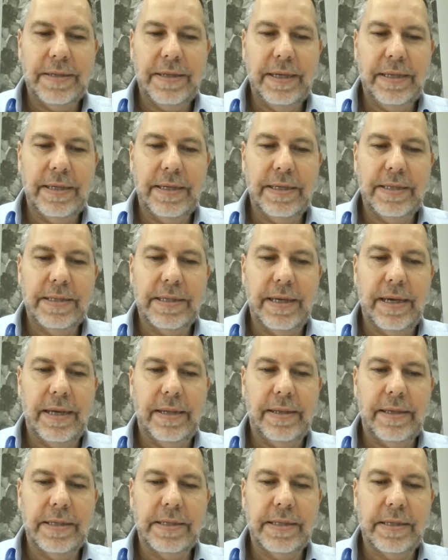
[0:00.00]
think there's
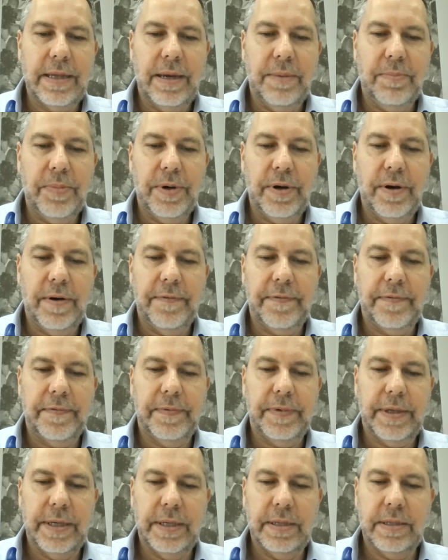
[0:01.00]
a number of
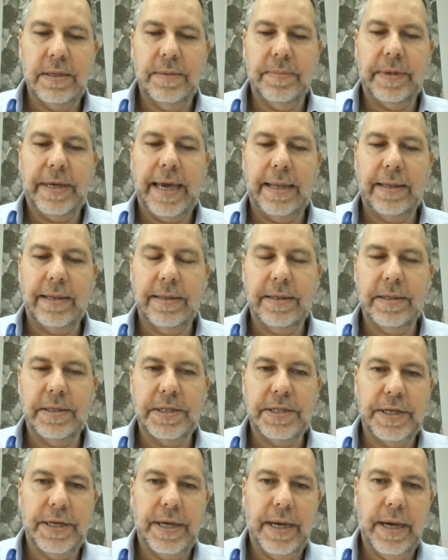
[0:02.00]
near-term
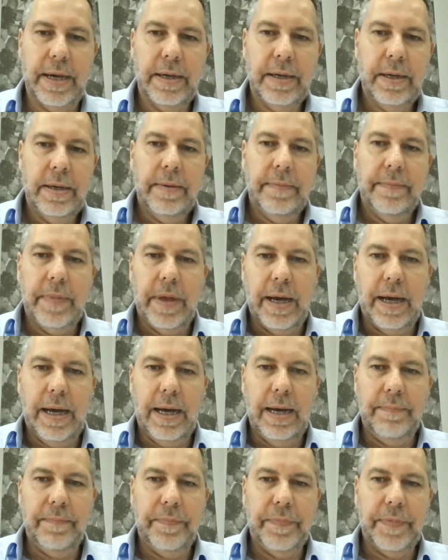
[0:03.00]
catalysts here.
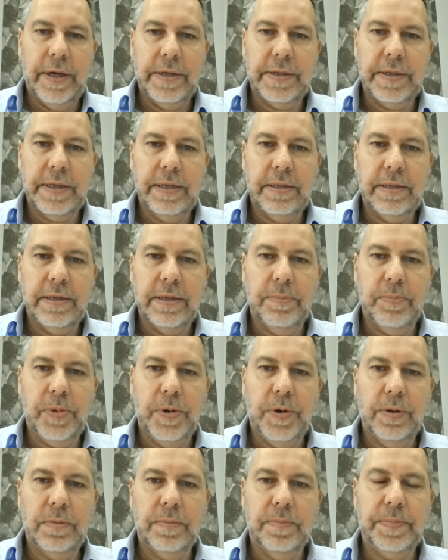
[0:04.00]
I think the
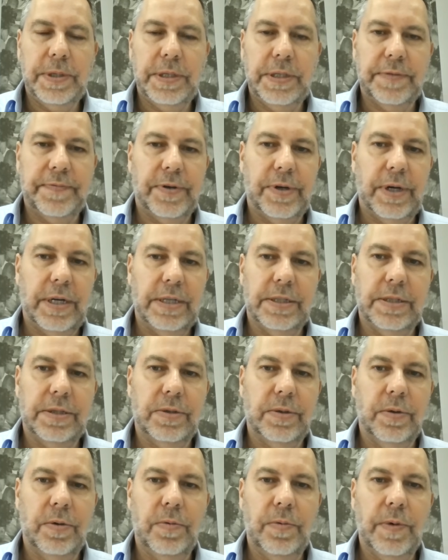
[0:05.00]
important piece for us
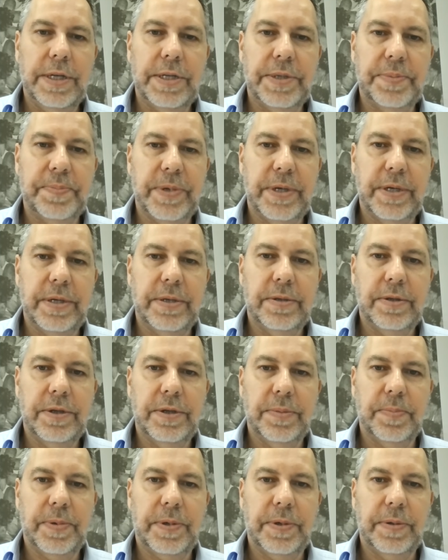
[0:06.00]
has always been
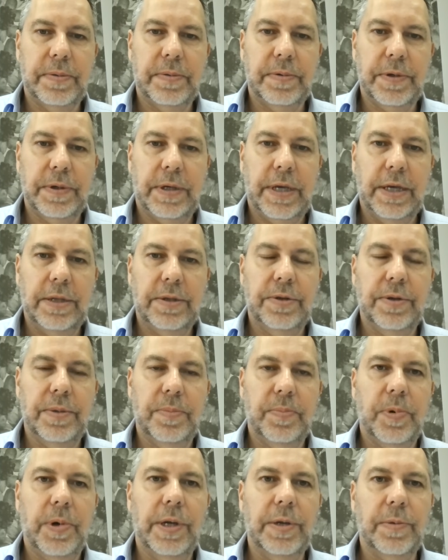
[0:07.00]
to get
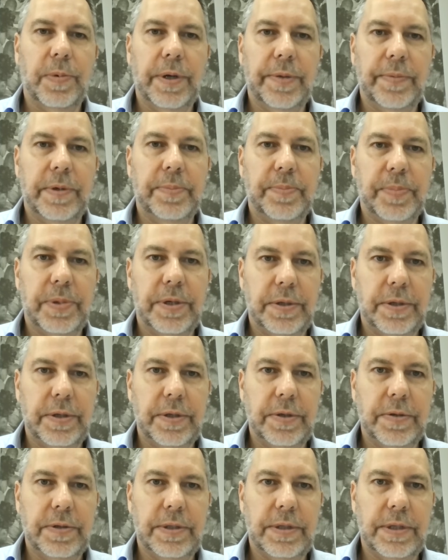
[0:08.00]
to a point where we
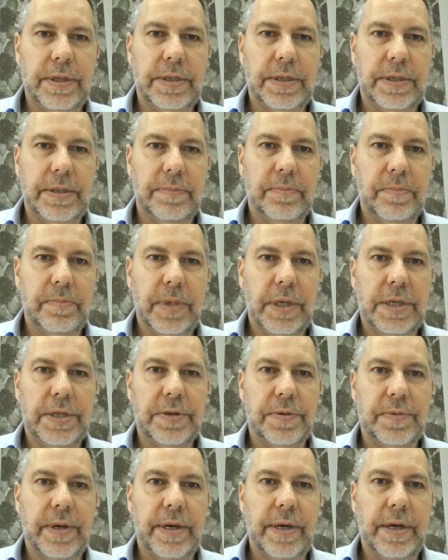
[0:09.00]
produce this
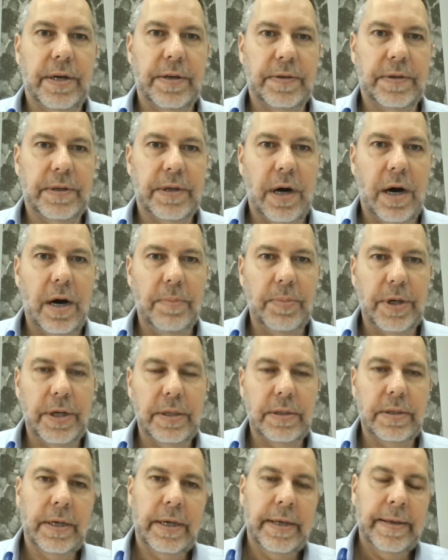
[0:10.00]
mixed rare earth
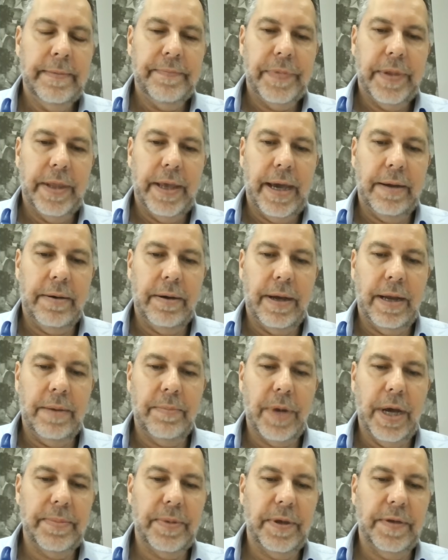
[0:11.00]
carbonate. And
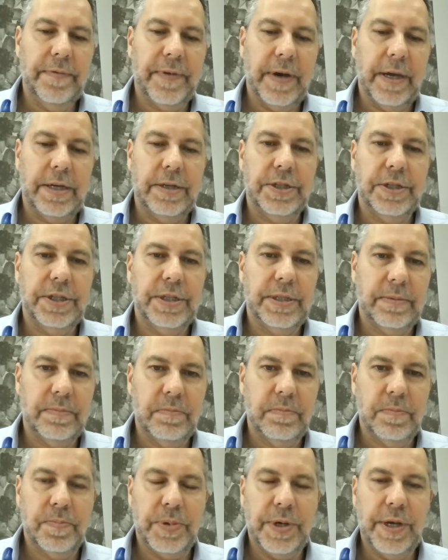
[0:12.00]
maybe if I could just
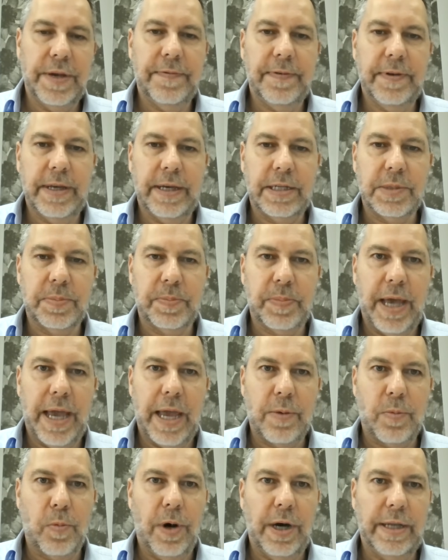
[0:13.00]
briefly
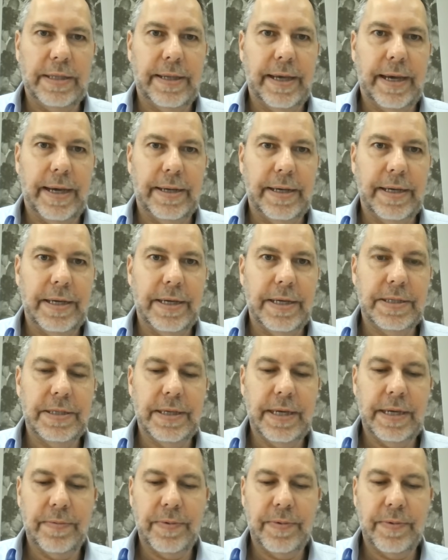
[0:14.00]
explain what that is.